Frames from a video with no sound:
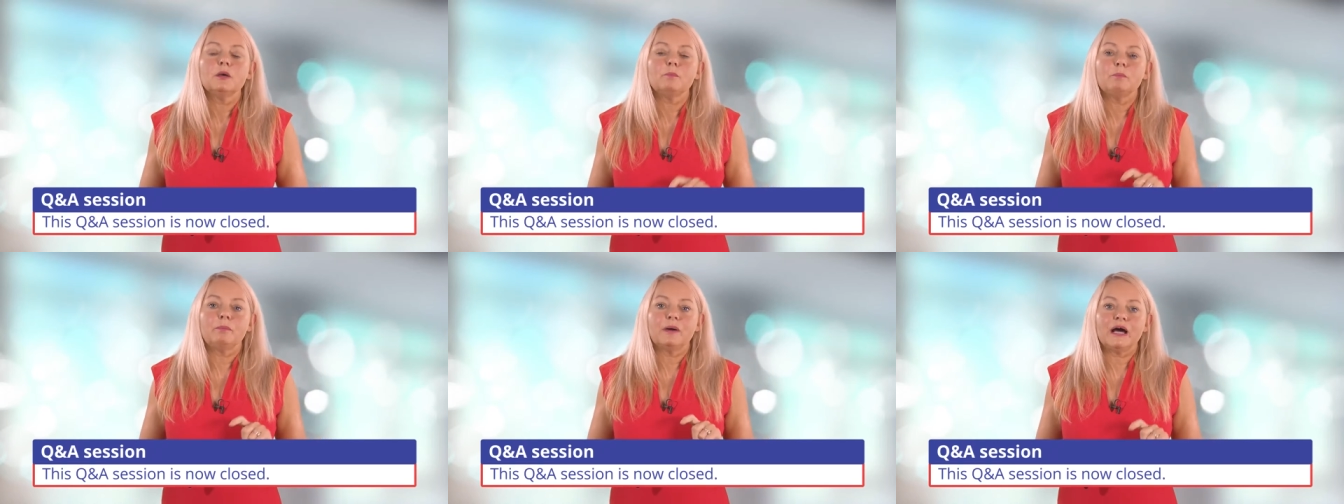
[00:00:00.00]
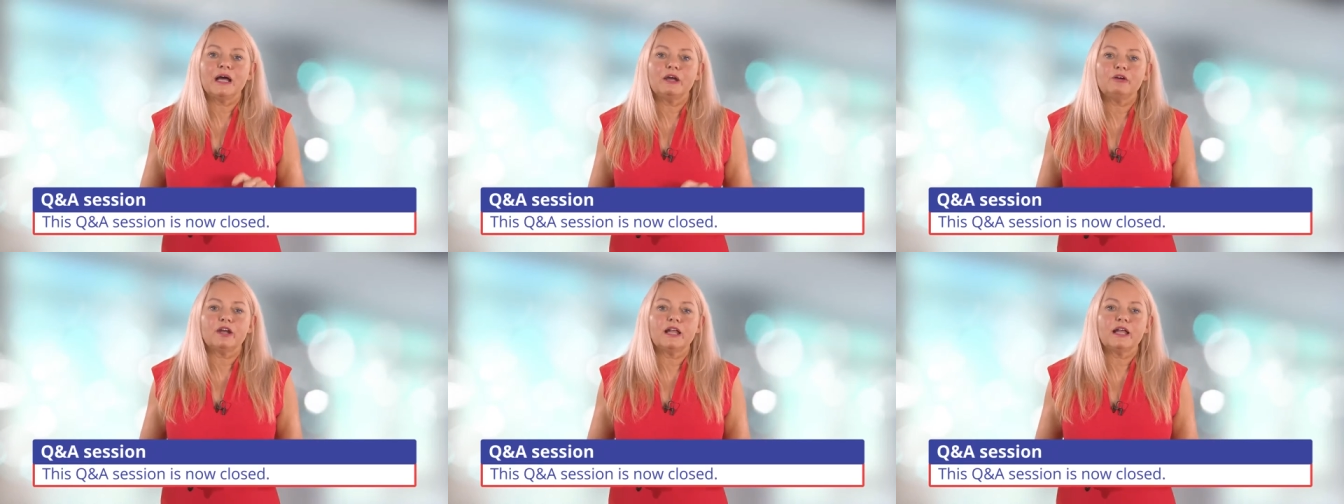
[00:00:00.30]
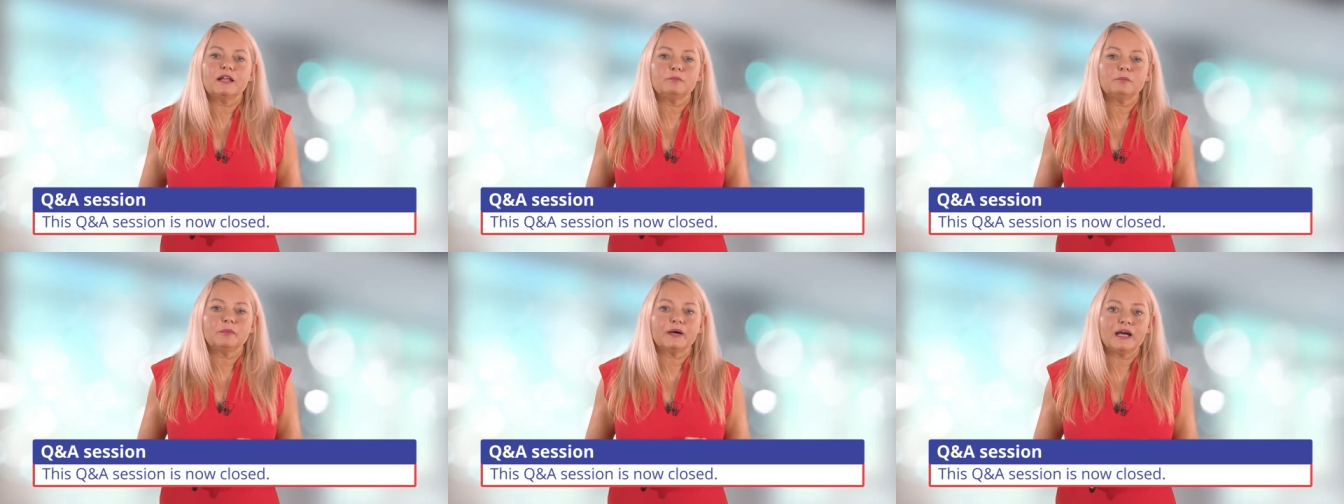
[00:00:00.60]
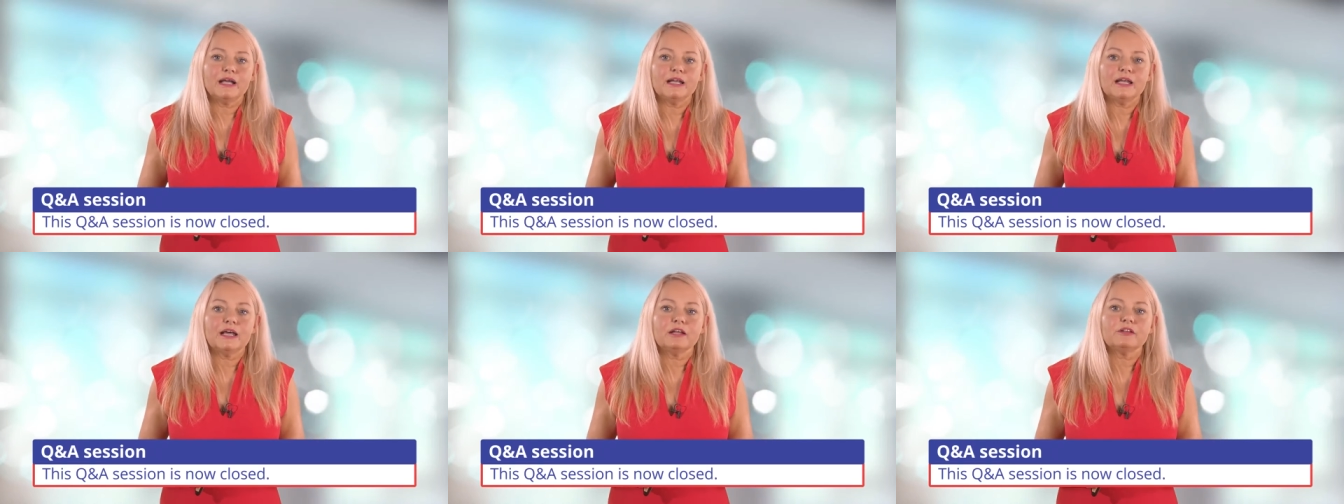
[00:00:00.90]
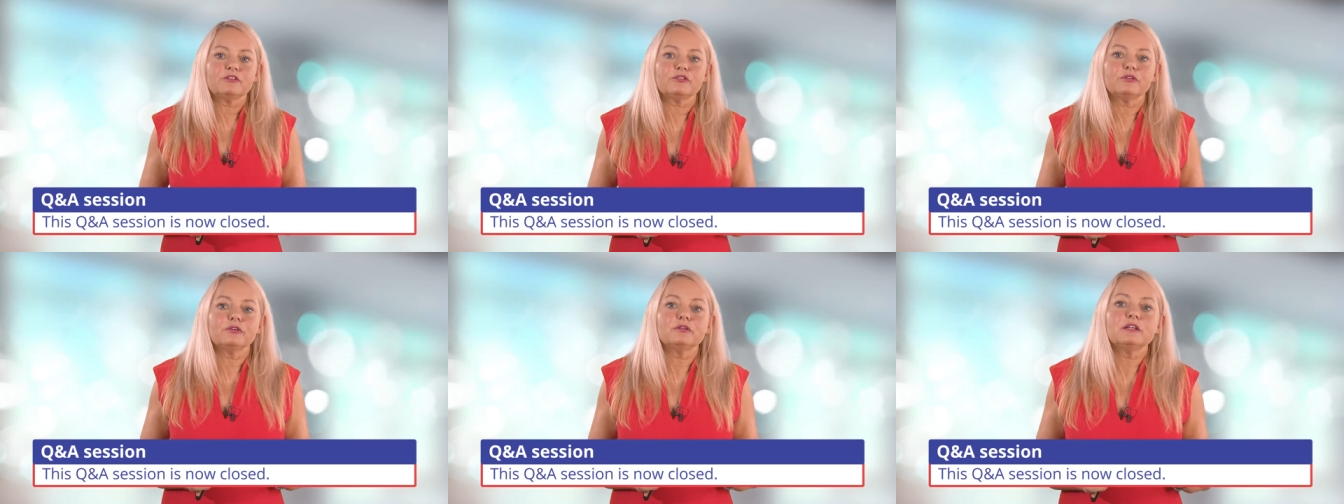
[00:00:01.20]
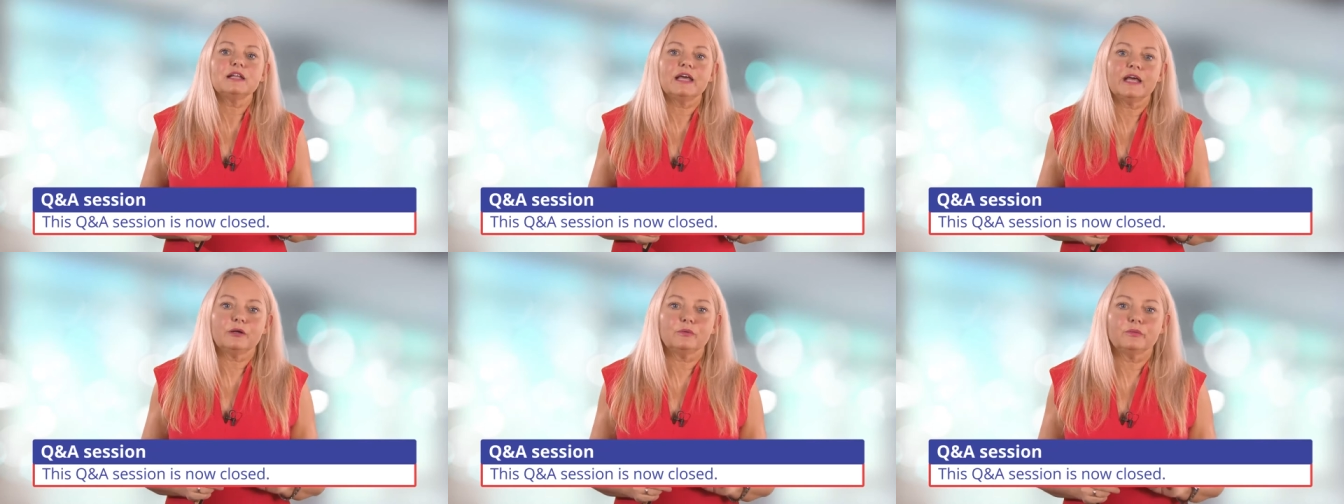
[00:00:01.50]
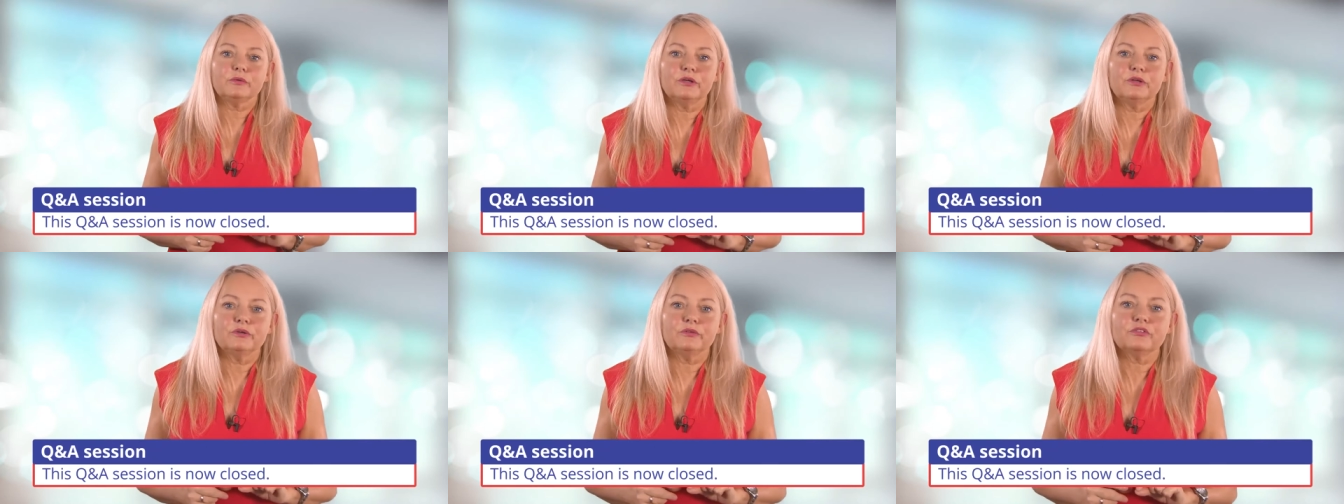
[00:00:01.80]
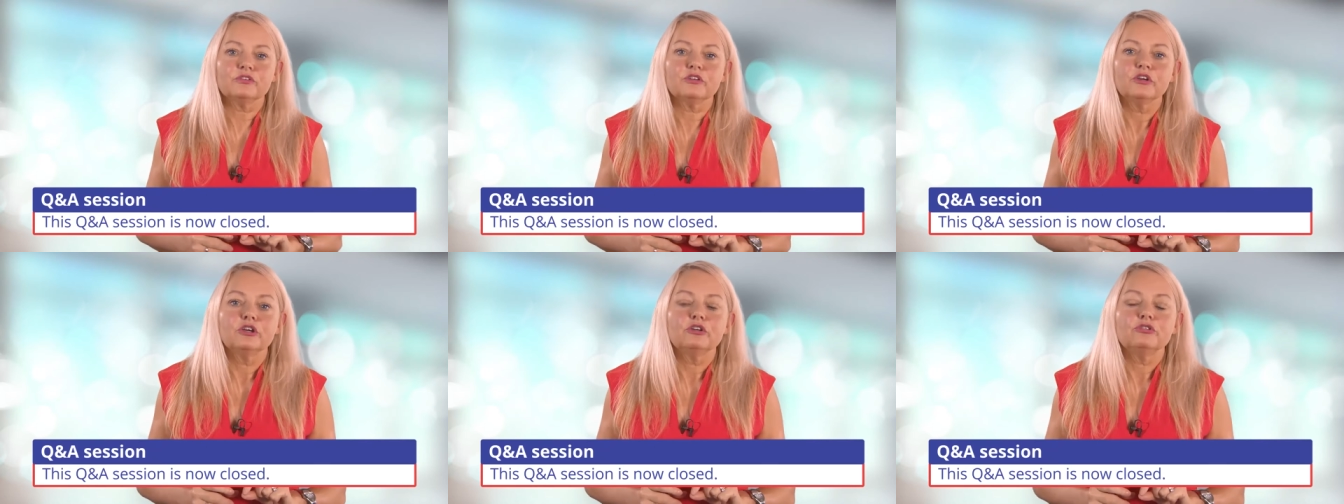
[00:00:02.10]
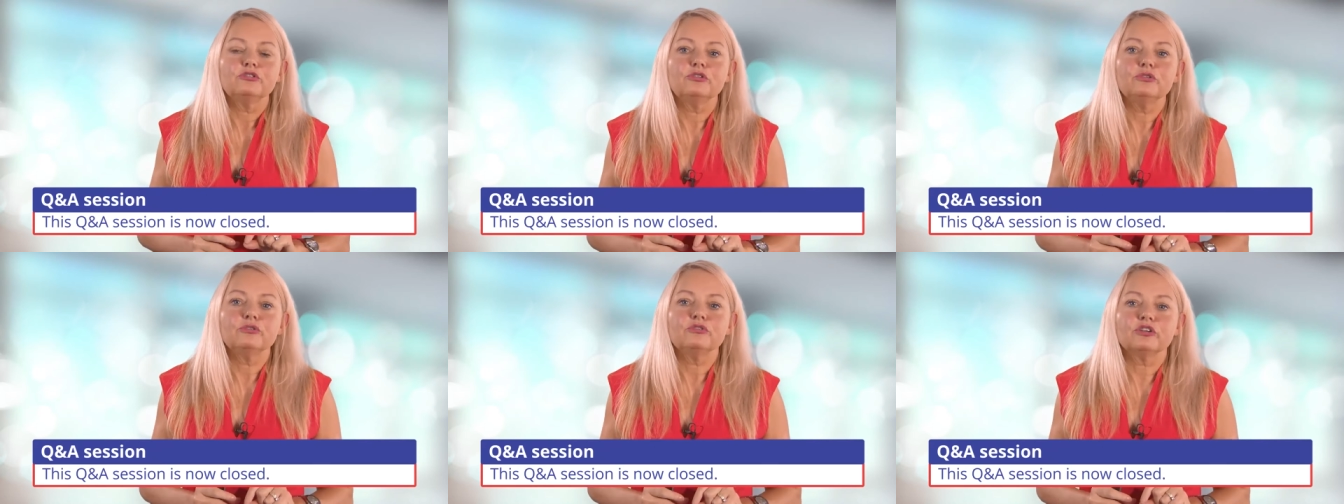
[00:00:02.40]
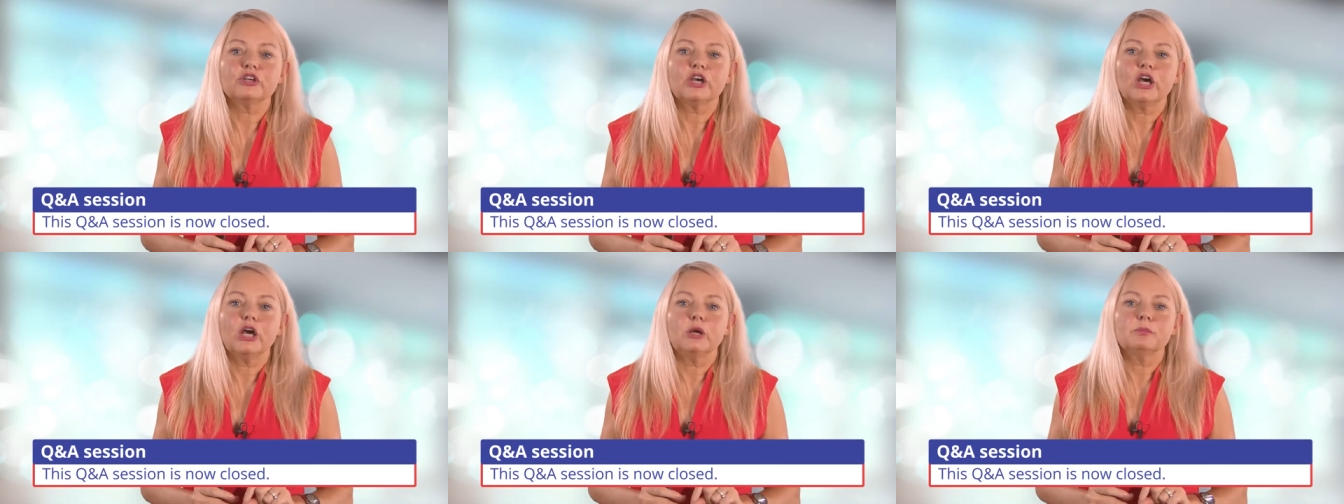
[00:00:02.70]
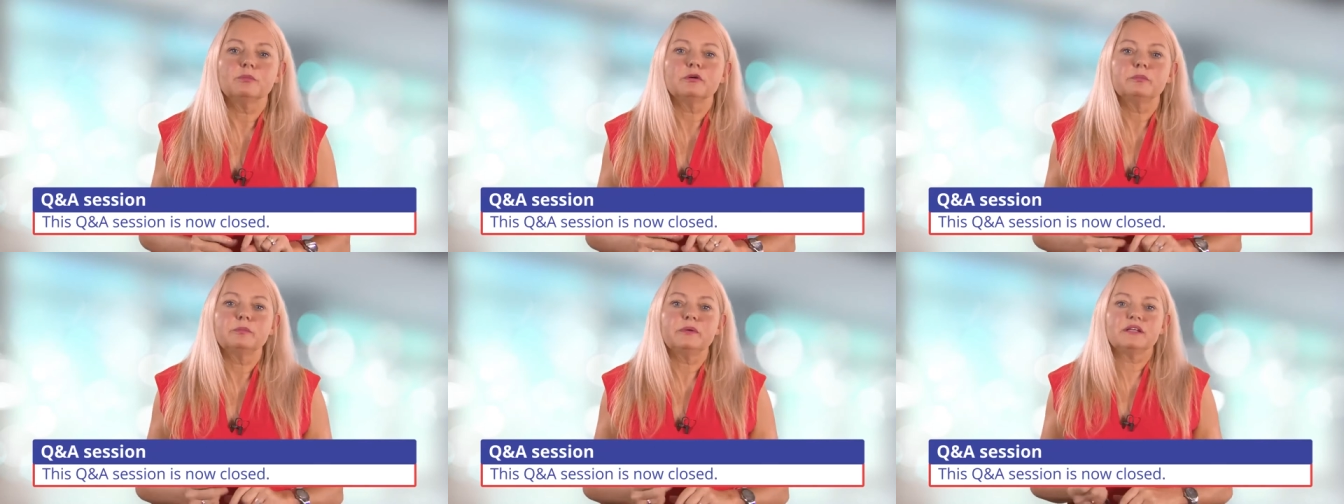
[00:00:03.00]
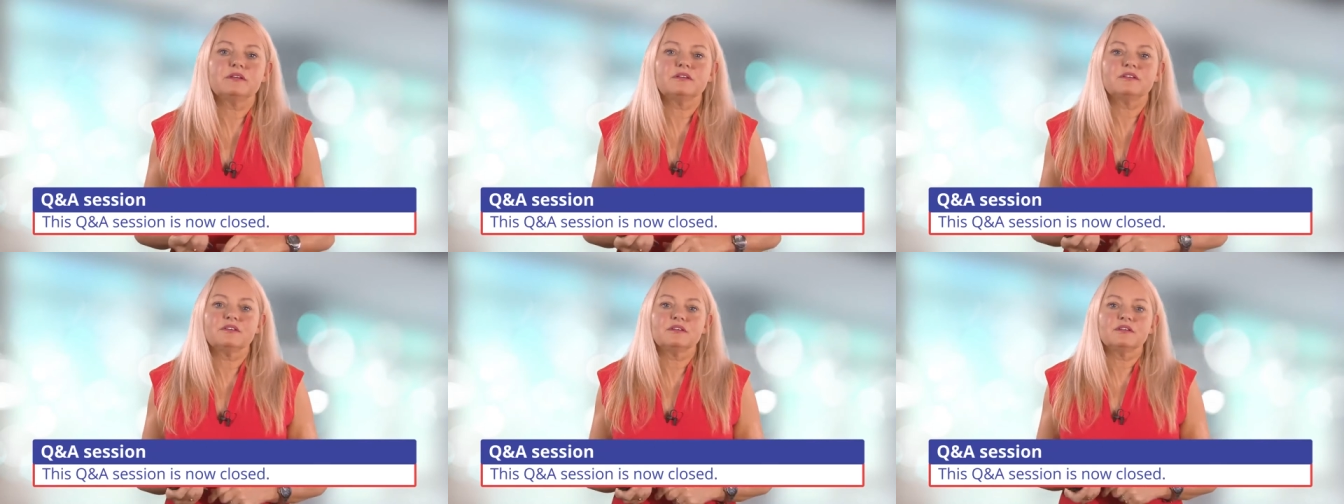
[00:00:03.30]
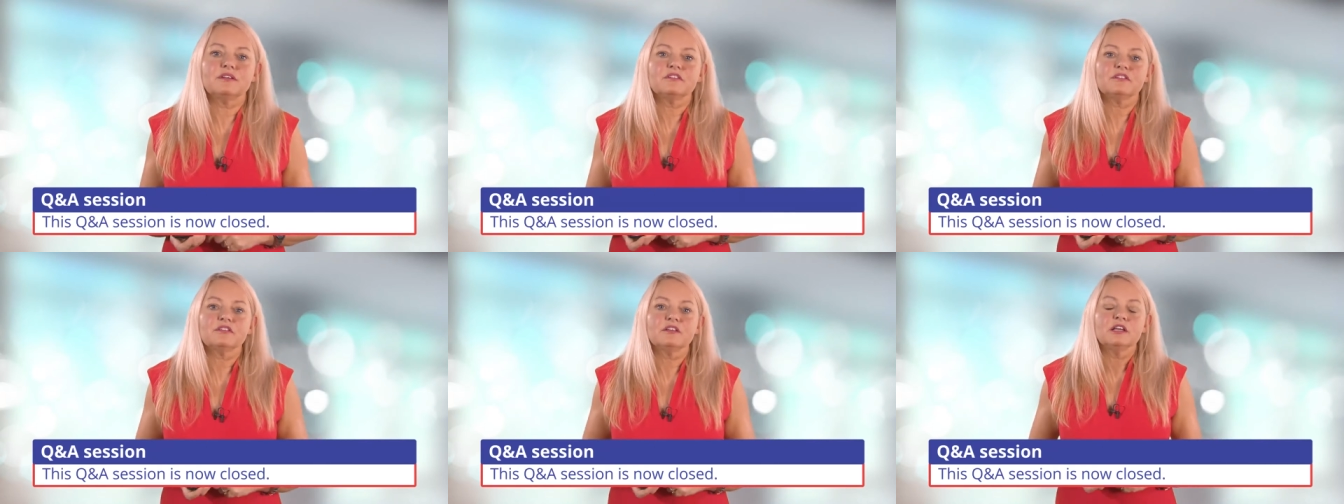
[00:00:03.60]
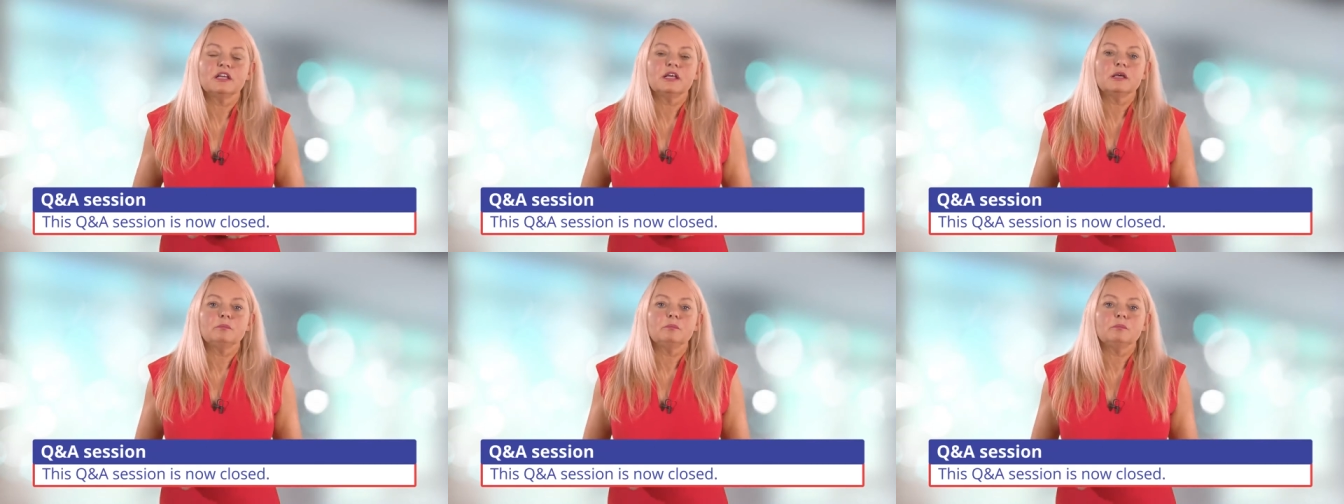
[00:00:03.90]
bi bilateral leg wounds due to comorbidities,